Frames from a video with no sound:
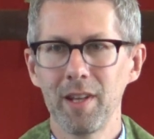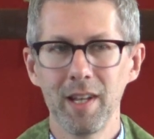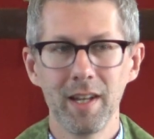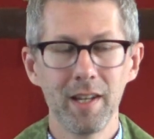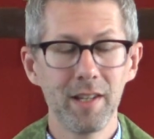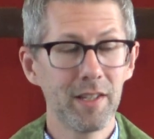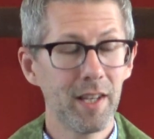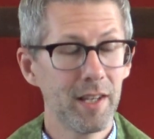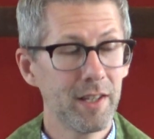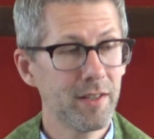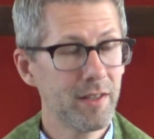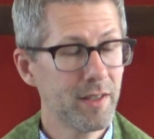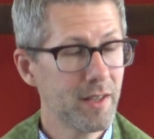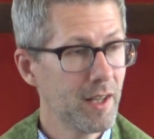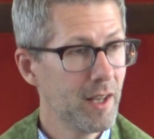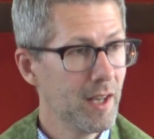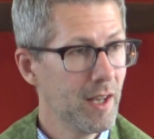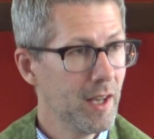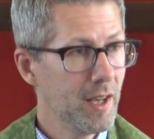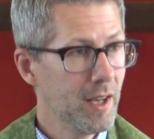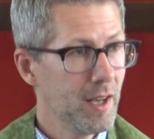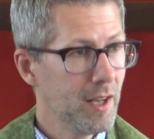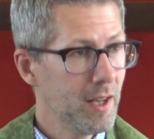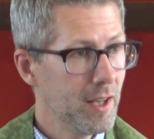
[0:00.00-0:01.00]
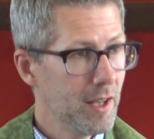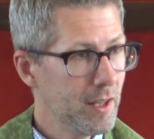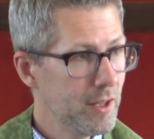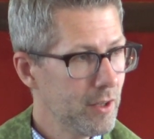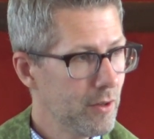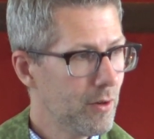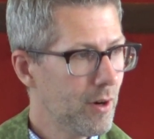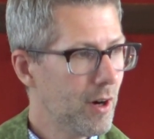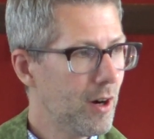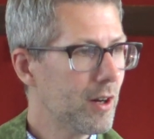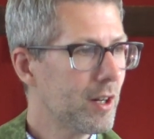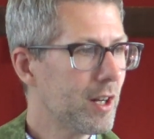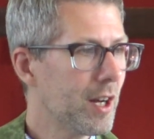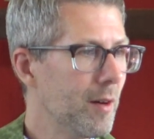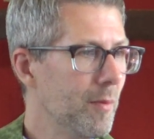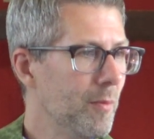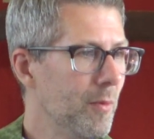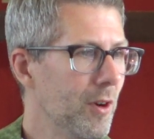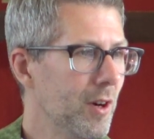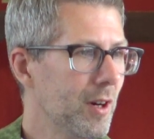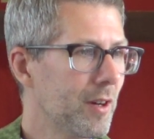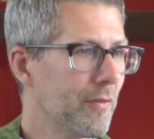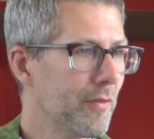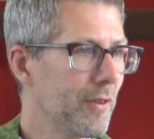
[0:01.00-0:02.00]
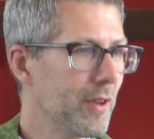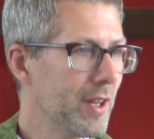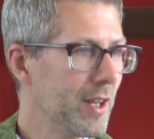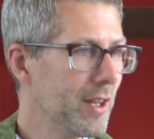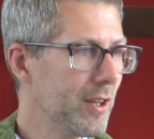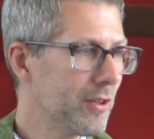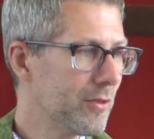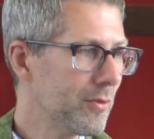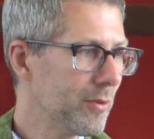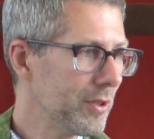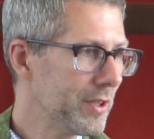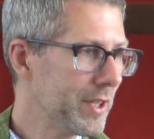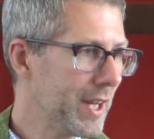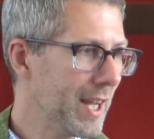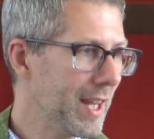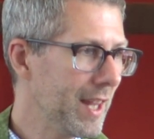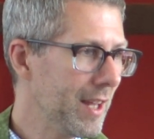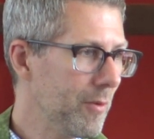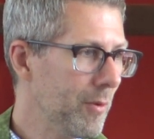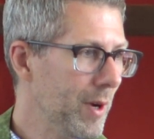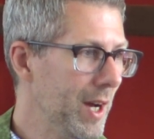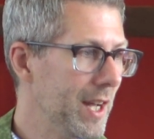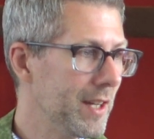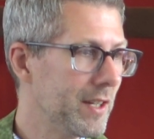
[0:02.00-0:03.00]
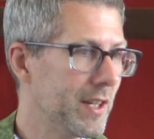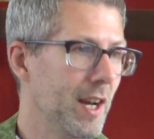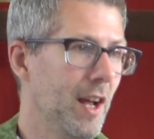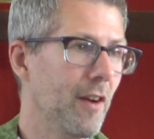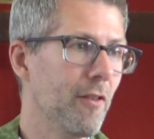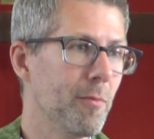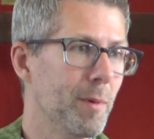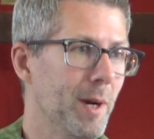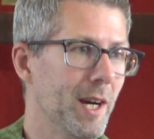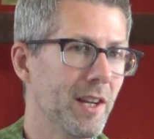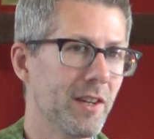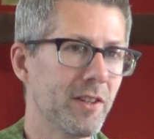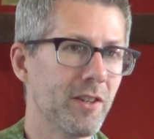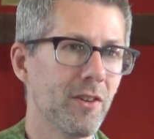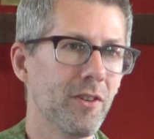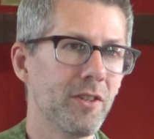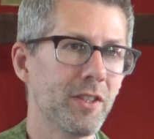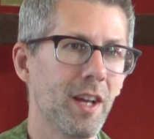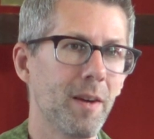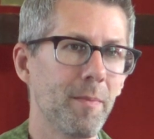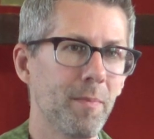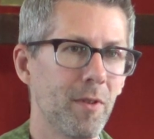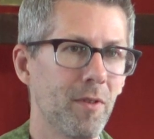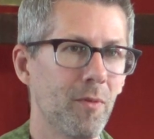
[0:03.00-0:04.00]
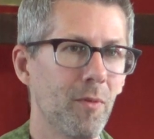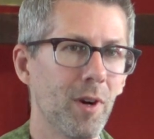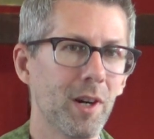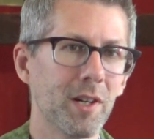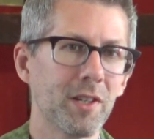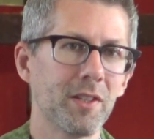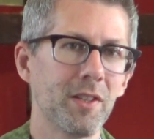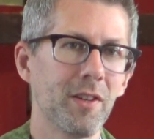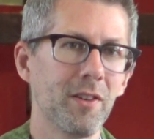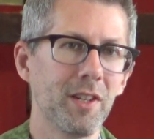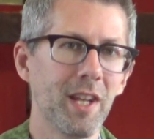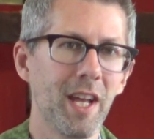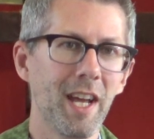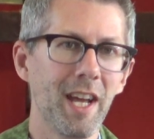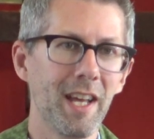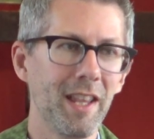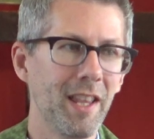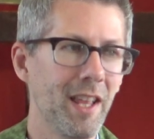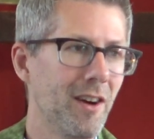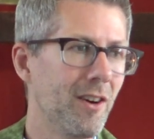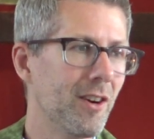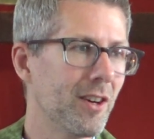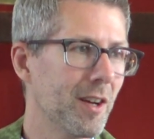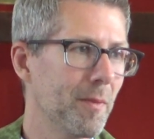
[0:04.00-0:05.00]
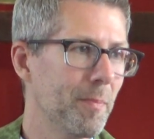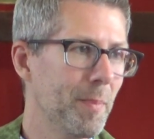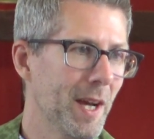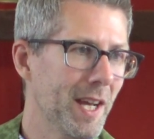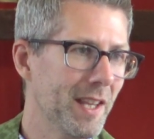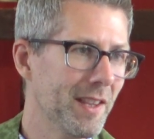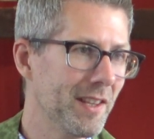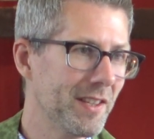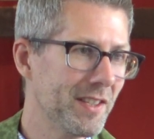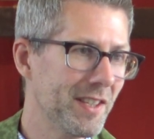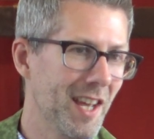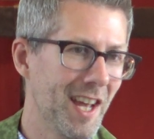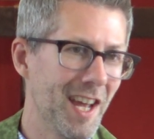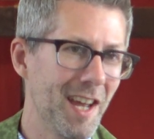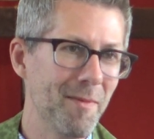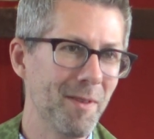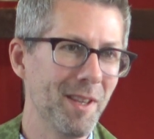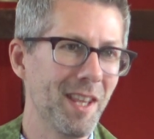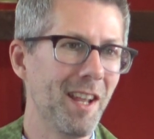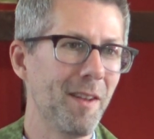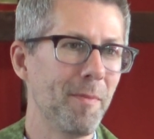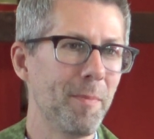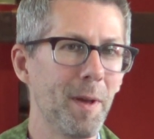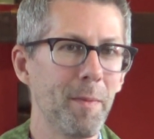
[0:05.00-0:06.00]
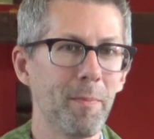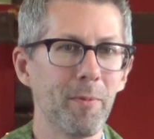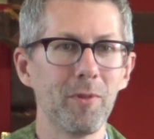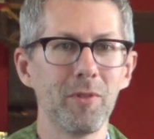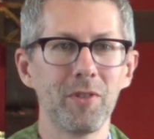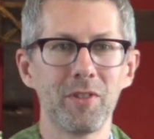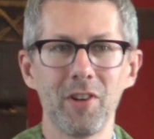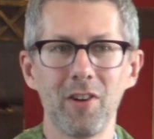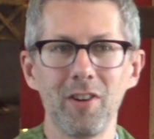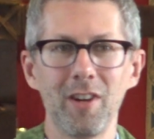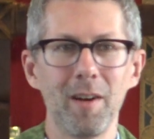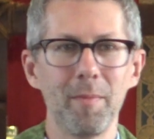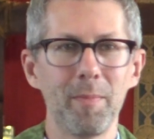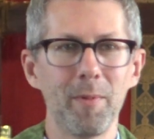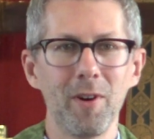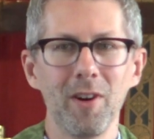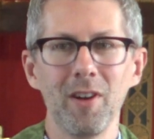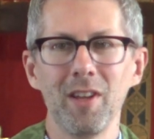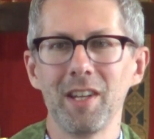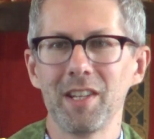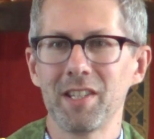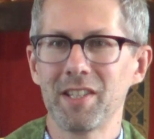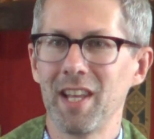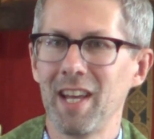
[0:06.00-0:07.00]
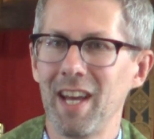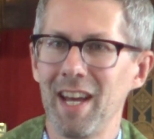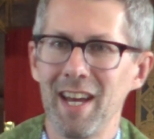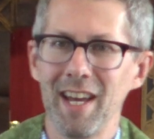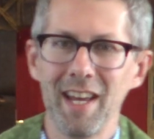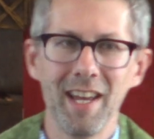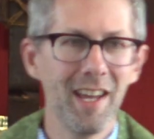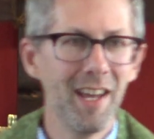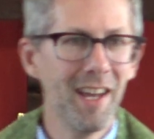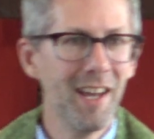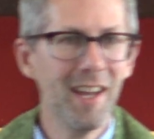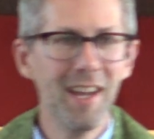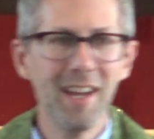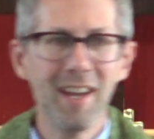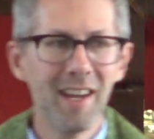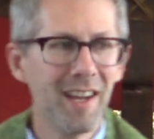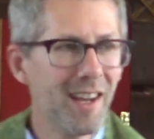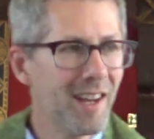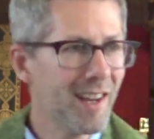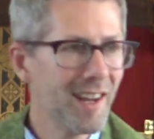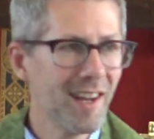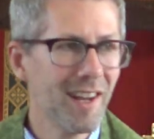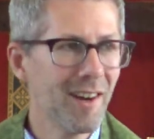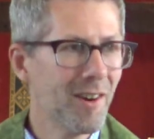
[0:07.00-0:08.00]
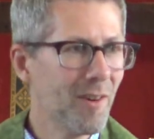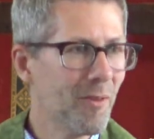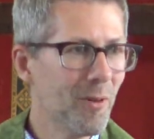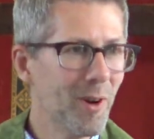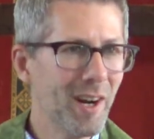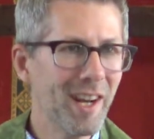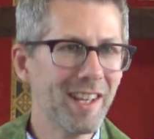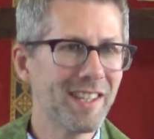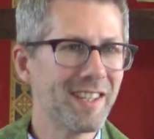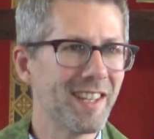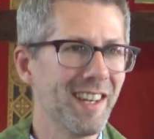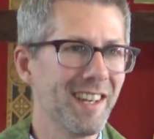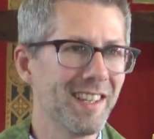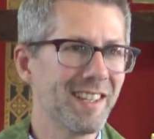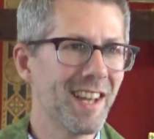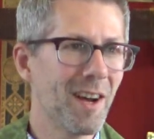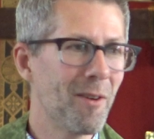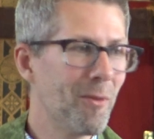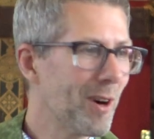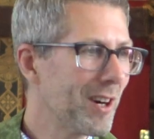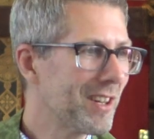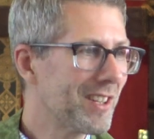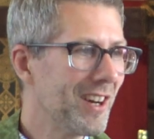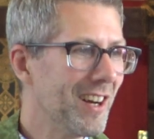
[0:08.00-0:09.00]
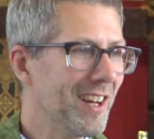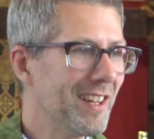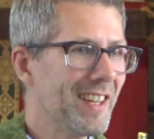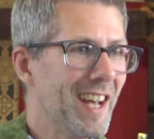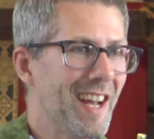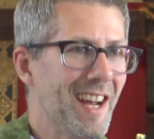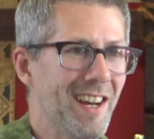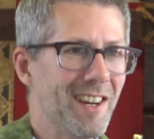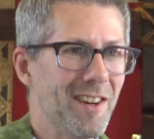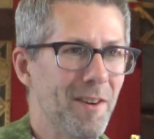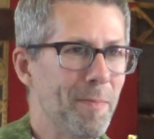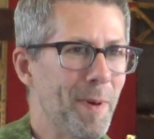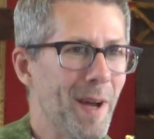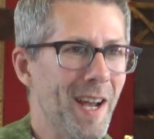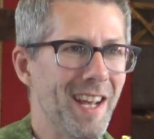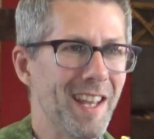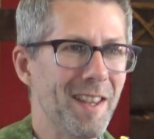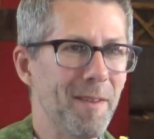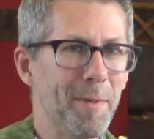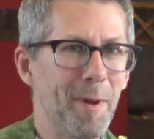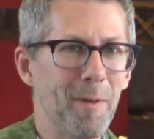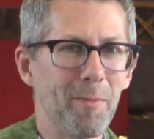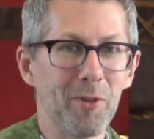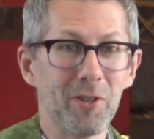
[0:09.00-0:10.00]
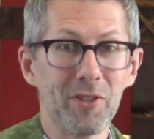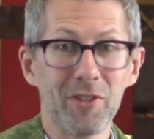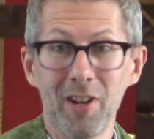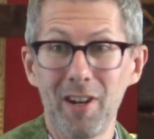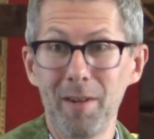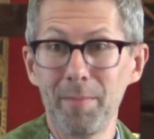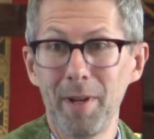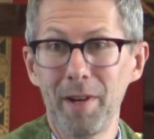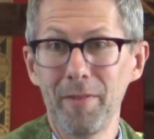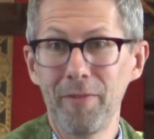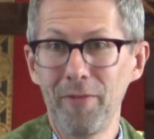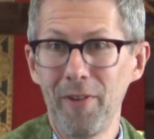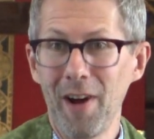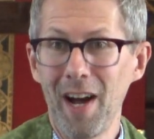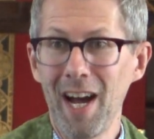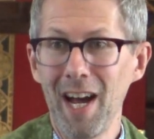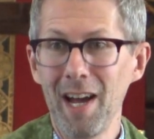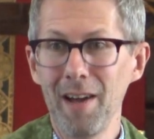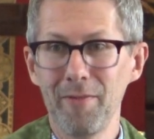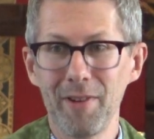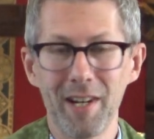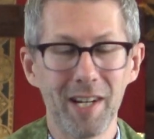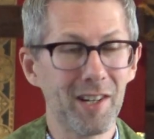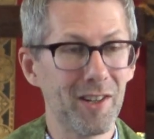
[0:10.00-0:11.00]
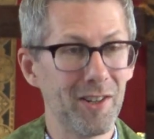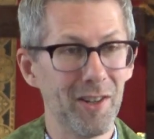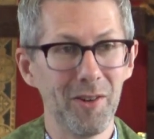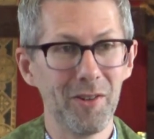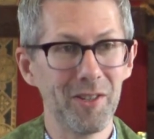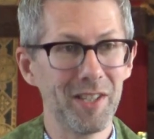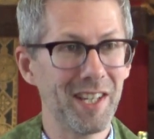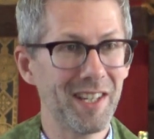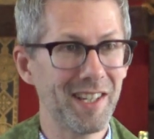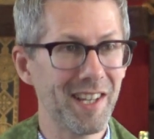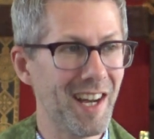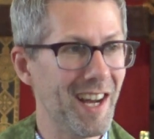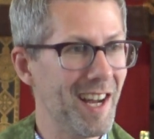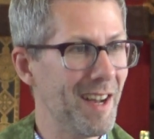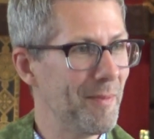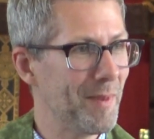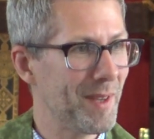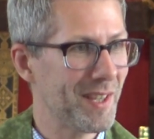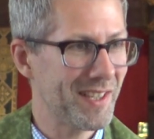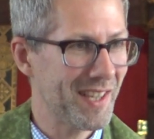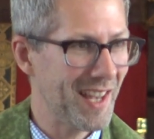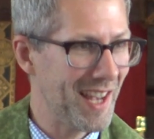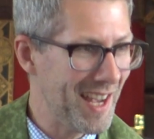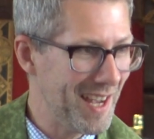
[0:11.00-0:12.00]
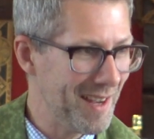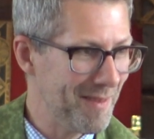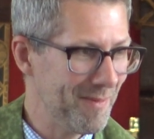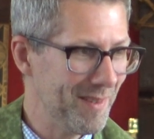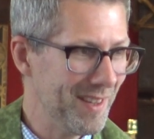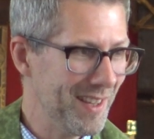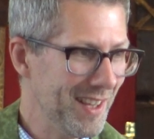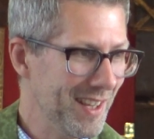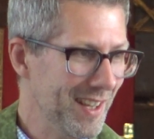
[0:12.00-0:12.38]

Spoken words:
And he says, you all come work for the usual daily wage. And everybody shows up and works their day, and they all get paid the same. And then the people who showed up early say, what is this? I worked all day. You're paying the people who showed up at 5 at closing time the same?